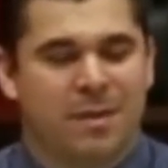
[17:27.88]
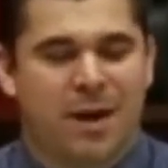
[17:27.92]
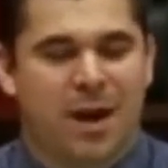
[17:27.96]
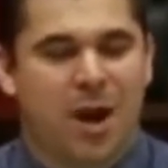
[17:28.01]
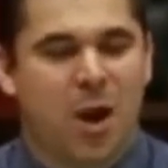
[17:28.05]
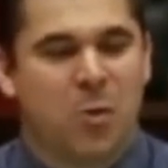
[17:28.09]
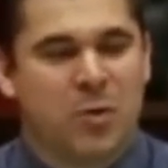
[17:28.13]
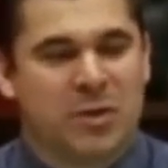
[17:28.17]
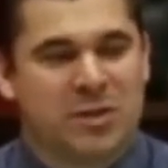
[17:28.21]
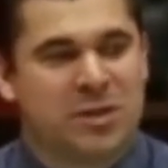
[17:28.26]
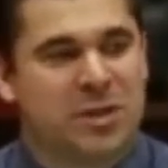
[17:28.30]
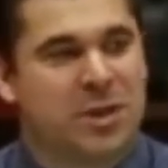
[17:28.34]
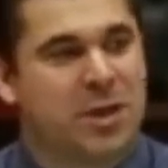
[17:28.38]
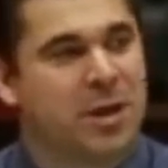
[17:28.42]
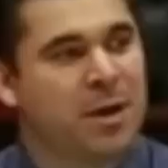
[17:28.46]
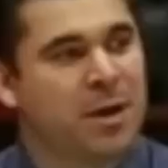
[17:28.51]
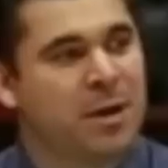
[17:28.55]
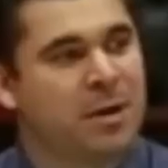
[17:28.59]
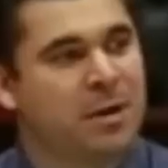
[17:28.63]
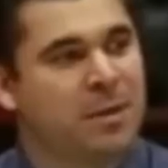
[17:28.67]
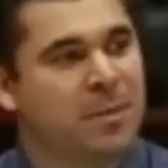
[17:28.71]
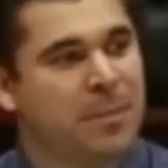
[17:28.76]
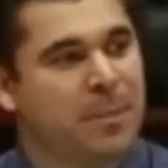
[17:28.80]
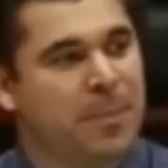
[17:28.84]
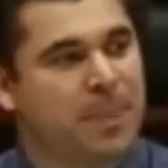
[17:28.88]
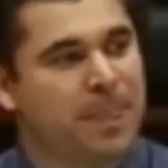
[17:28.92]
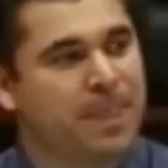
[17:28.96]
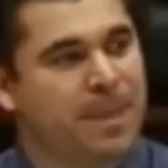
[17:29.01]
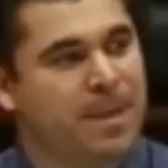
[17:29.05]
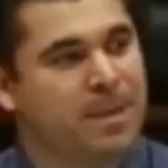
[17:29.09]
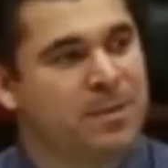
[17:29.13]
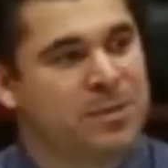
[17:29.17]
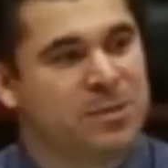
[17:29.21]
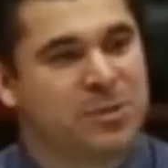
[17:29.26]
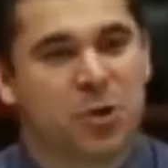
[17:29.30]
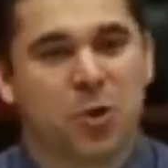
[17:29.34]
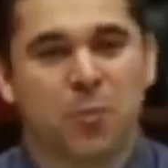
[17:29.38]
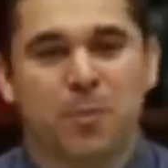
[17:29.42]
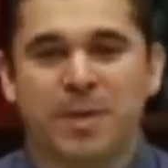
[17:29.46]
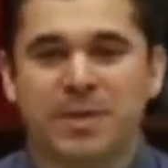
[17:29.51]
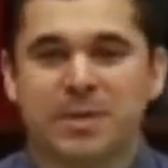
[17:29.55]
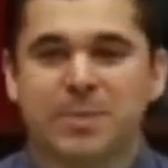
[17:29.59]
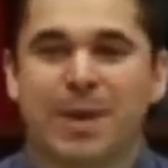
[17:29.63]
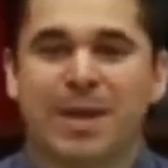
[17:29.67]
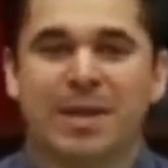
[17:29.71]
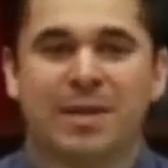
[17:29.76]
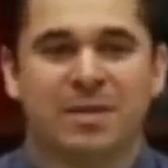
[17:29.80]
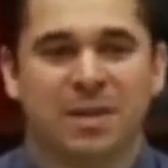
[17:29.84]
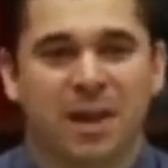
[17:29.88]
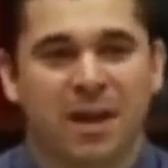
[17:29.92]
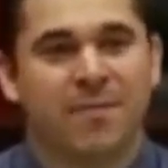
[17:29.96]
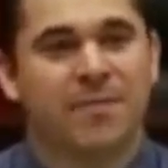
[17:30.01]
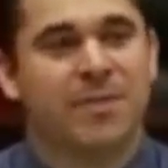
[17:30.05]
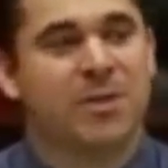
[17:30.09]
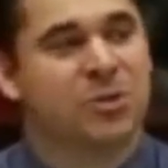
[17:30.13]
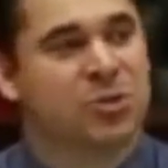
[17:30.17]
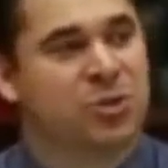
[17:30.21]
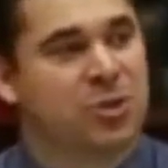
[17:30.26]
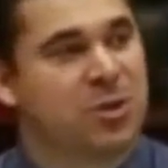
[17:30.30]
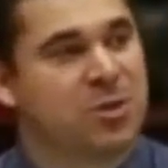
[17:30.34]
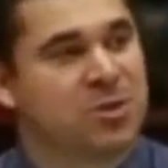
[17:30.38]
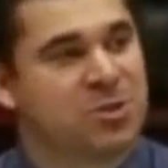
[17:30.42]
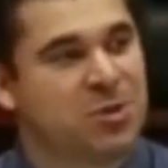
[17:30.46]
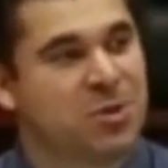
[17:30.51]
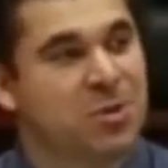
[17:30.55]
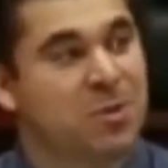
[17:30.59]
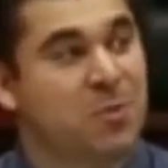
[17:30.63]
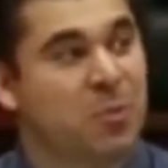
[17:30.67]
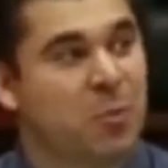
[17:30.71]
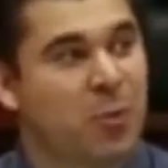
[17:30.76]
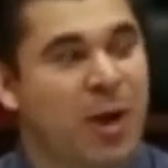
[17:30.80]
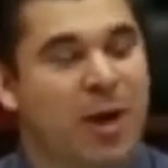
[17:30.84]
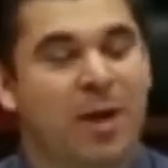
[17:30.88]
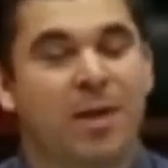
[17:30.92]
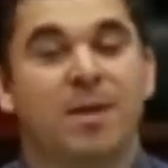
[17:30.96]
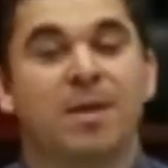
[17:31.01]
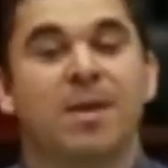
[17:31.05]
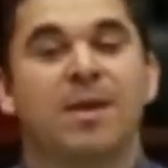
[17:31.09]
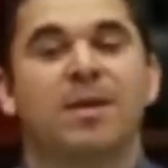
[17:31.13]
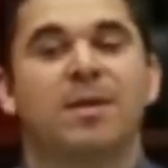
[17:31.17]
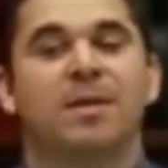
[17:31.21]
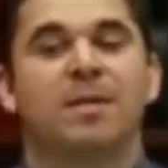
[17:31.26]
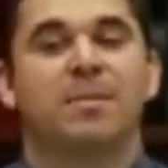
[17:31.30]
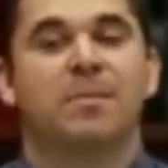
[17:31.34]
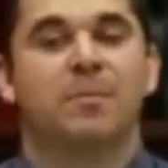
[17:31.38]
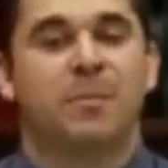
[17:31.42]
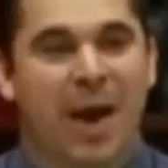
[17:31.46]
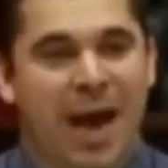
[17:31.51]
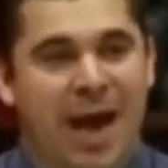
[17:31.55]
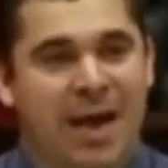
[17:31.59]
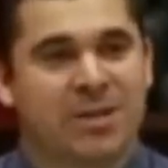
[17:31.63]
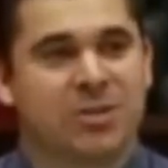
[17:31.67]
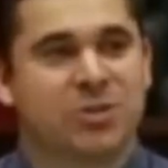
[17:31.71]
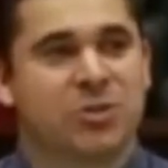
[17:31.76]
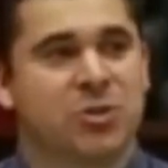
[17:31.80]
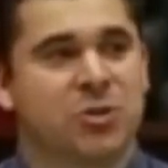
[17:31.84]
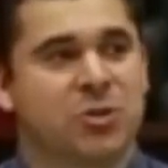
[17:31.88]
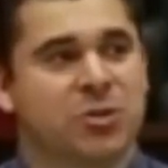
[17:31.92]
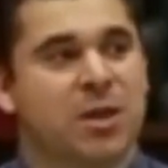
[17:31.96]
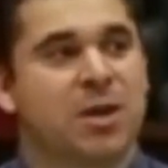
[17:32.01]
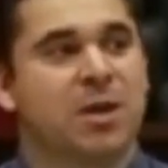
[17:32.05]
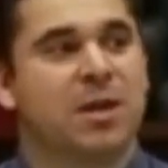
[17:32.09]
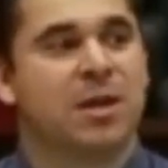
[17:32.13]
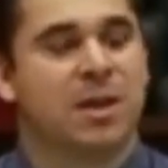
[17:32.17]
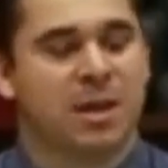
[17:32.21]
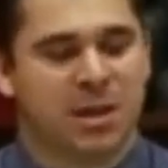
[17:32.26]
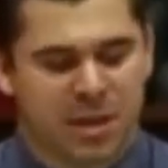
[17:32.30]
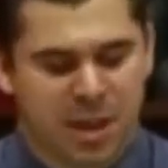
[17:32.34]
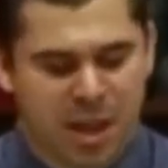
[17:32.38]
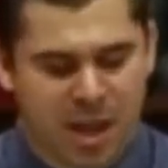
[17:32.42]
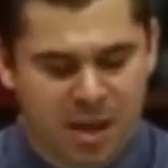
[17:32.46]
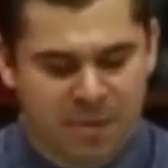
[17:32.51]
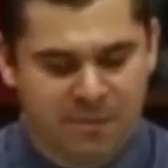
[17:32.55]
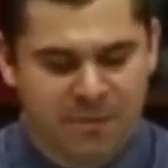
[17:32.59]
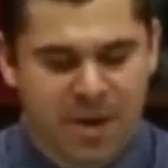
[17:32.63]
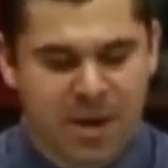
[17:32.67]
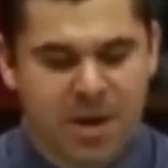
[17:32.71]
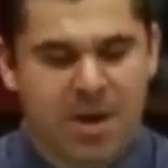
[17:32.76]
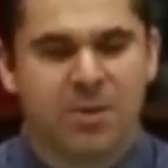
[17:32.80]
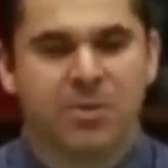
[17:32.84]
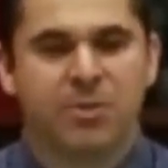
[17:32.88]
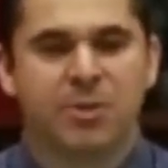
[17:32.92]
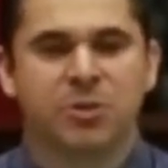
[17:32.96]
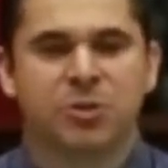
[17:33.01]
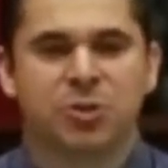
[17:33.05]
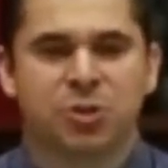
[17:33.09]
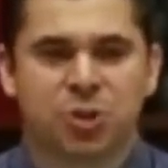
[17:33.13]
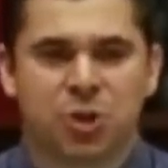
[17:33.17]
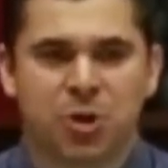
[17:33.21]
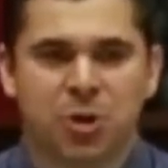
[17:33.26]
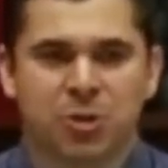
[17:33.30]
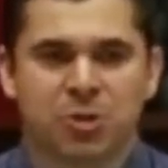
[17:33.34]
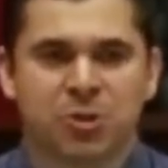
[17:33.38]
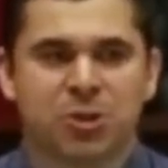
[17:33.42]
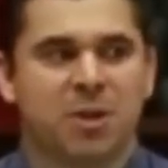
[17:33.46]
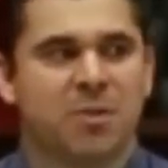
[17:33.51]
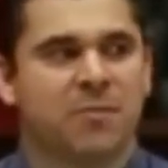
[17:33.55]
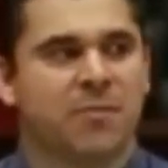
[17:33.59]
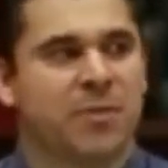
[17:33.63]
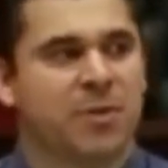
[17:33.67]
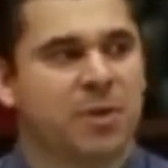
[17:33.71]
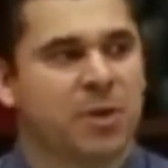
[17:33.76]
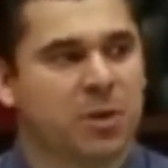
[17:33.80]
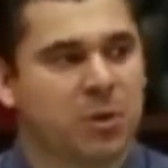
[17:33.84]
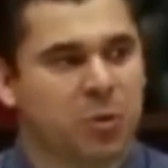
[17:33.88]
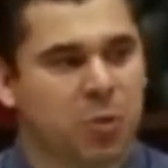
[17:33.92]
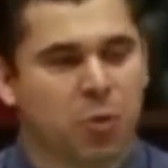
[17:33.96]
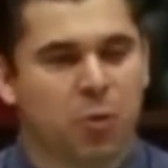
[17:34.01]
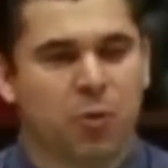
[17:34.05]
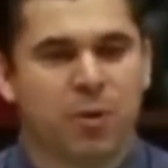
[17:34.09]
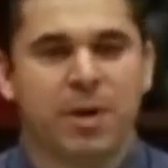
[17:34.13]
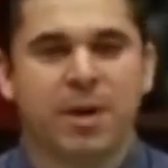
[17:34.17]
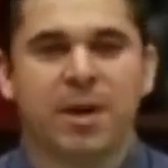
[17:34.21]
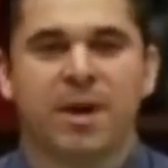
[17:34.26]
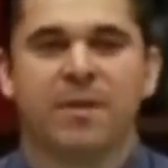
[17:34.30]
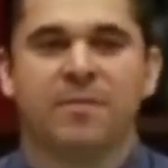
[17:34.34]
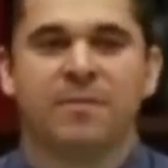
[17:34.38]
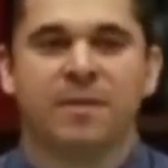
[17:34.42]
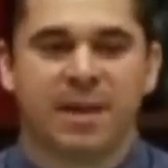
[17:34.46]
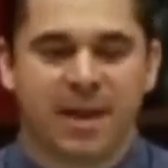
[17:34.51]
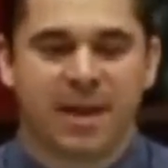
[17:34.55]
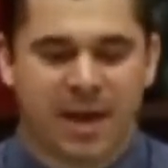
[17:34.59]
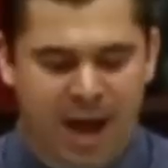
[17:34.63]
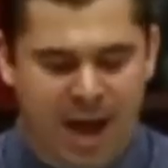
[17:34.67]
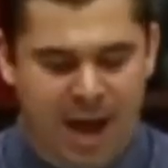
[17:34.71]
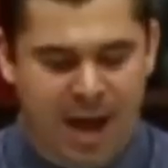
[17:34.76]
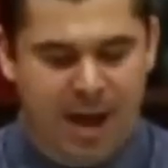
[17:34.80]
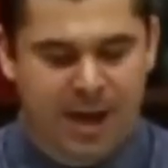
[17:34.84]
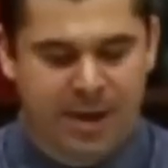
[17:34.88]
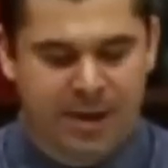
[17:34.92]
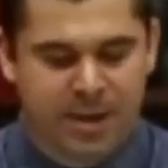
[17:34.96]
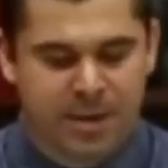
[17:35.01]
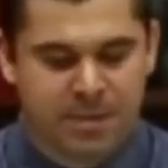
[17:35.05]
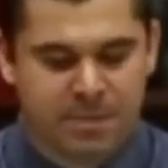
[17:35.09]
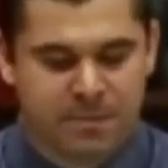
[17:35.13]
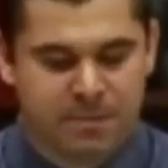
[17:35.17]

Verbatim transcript: I always hear sermons about love the church. Well, pastors, love the church for the glory of God.